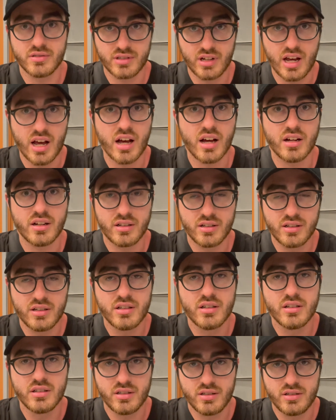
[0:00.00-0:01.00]
Guardians of the
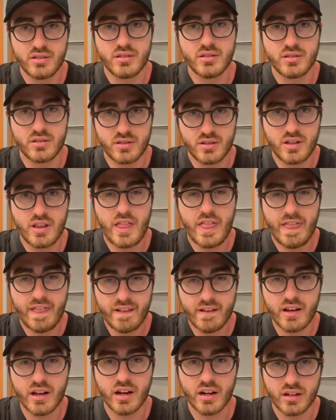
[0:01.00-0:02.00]
Galaxy, and those are the only
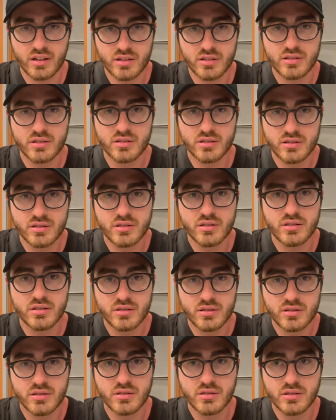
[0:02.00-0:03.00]
two actual
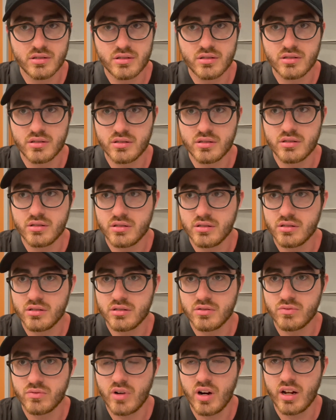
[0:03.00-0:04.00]
themed shops. Other than that,
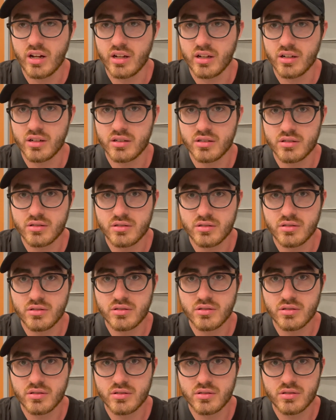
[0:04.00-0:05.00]
they have a few
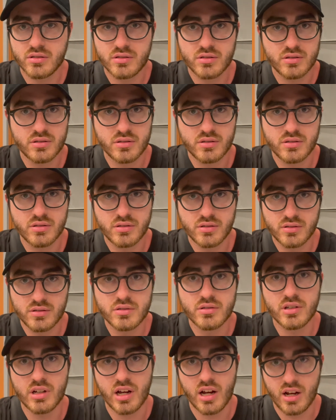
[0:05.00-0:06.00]
things from
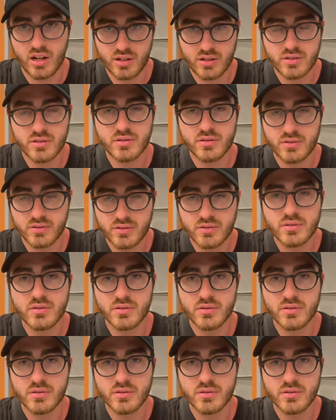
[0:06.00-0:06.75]
across the thing, and